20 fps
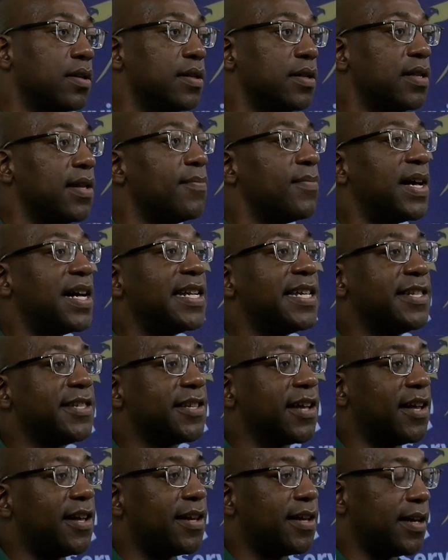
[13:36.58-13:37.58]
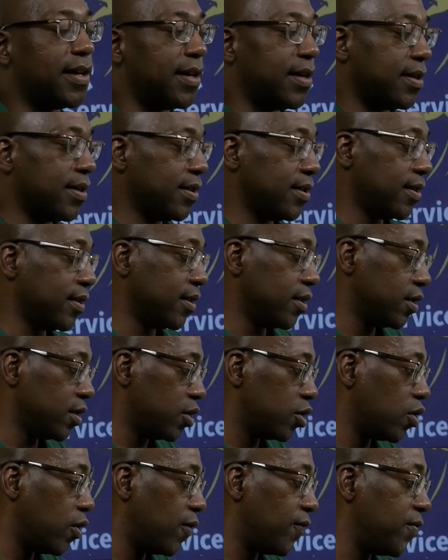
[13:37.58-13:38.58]
The money's gone.
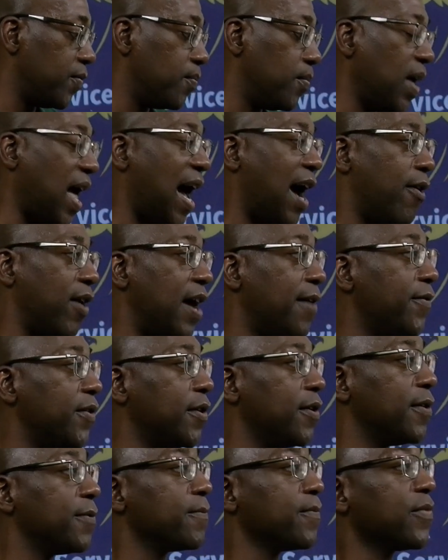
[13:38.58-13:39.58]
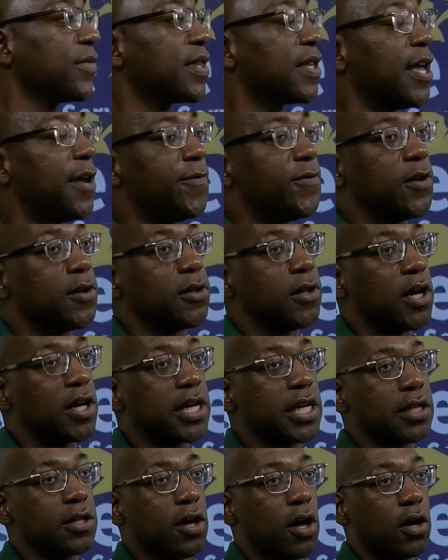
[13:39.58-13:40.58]
So however, if you're
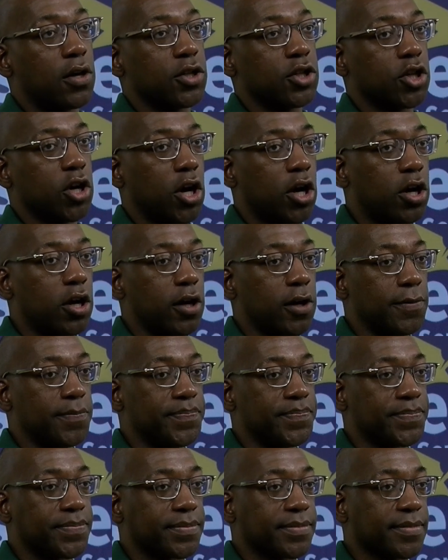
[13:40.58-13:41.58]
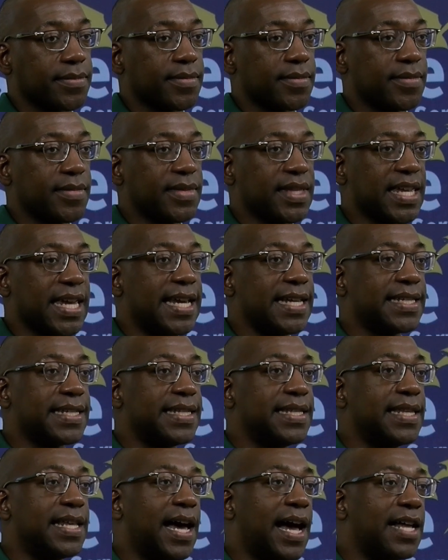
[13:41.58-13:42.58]
looking long term, it's
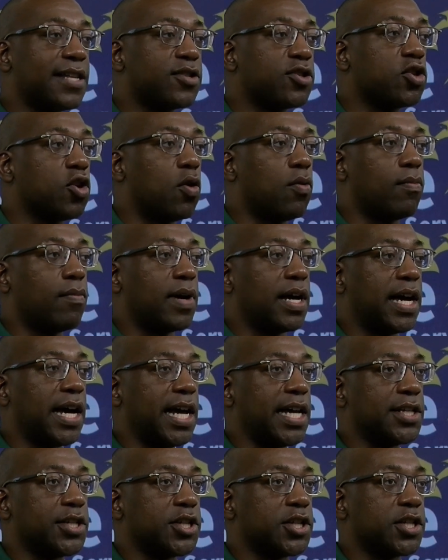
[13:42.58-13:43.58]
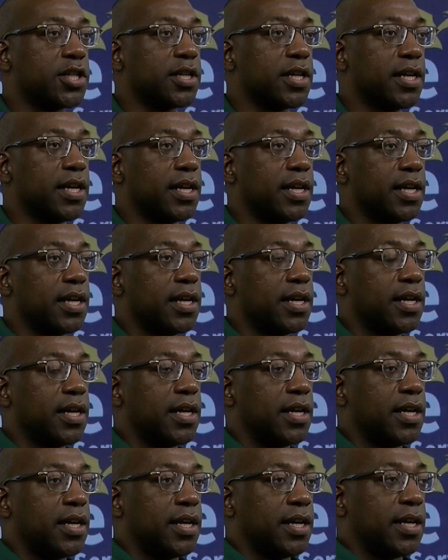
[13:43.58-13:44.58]
not so much
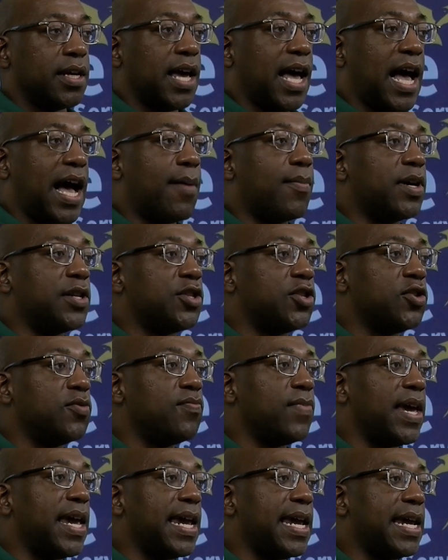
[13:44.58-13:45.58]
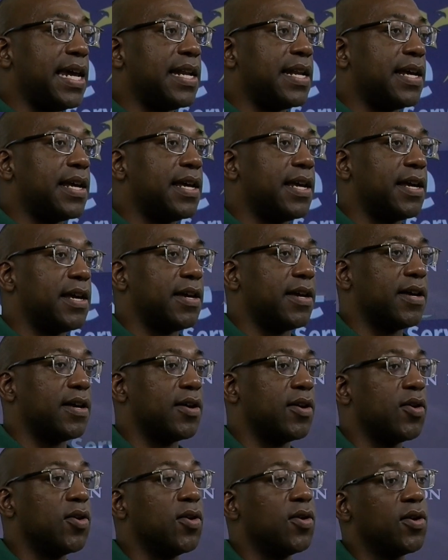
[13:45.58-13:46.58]
how much you made
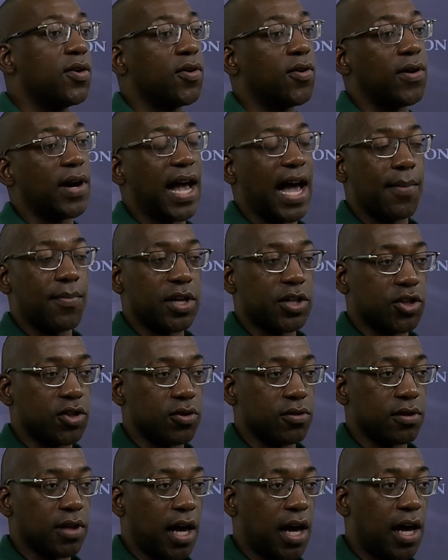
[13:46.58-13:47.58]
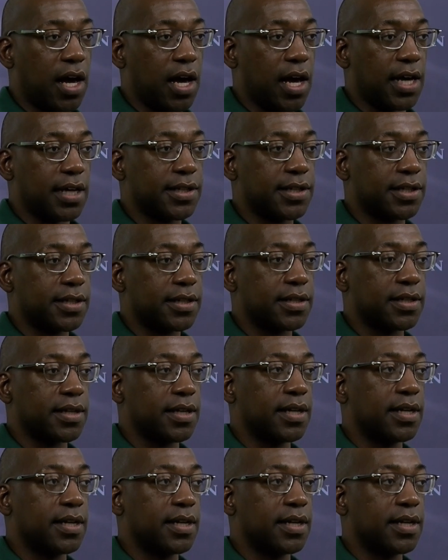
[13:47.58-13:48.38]
or how much you lost.